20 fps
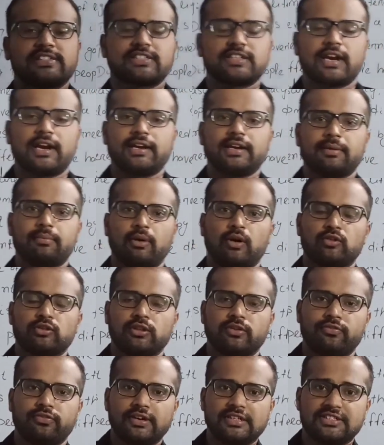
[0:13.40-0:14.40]
start
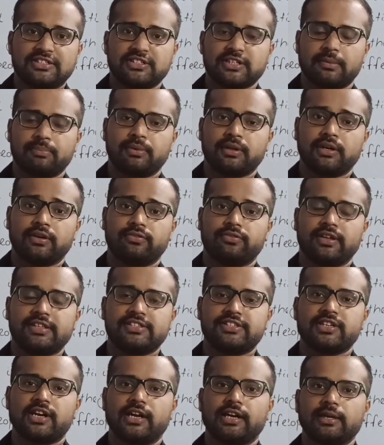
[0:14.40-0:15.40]
about the first chapter of
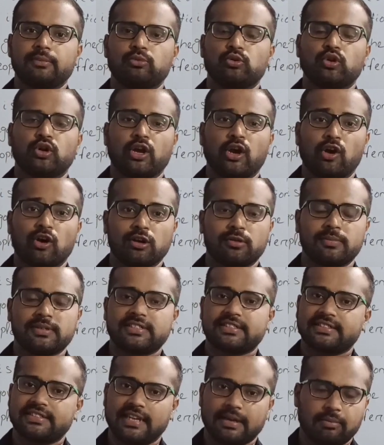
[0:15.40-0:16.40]
NCERT book
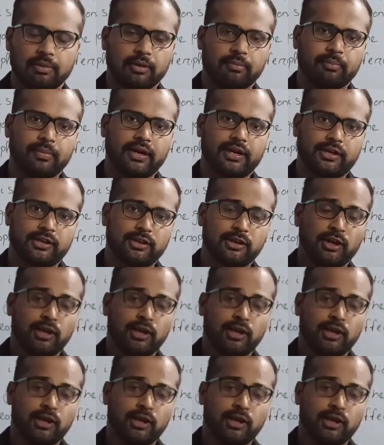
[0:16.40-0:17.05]
Economics Development.